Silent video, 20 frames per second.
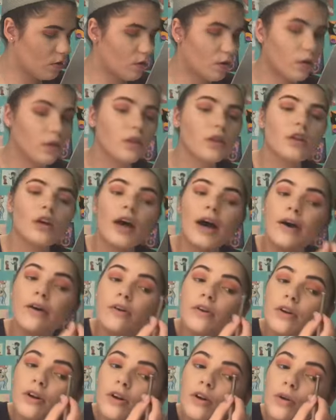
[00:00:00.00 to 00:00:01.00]
on the
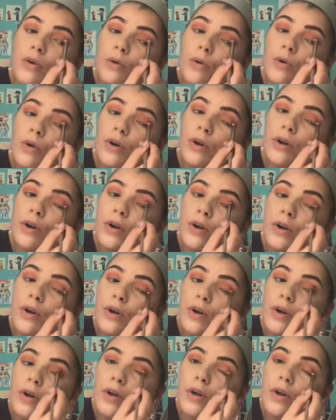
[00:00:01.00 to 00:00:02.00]
outer corner
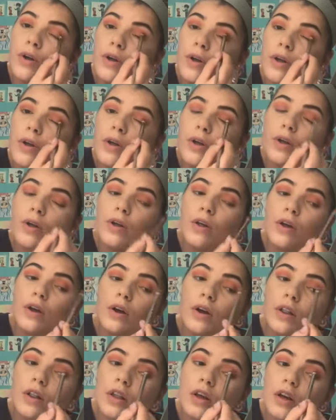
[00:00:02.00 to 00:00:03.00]

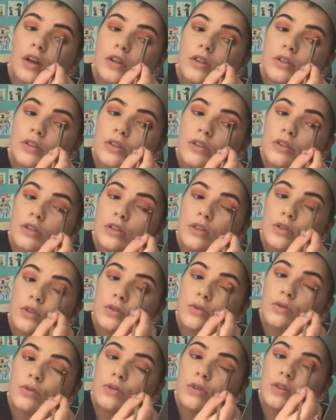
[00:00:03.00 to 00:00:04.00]
like Sue.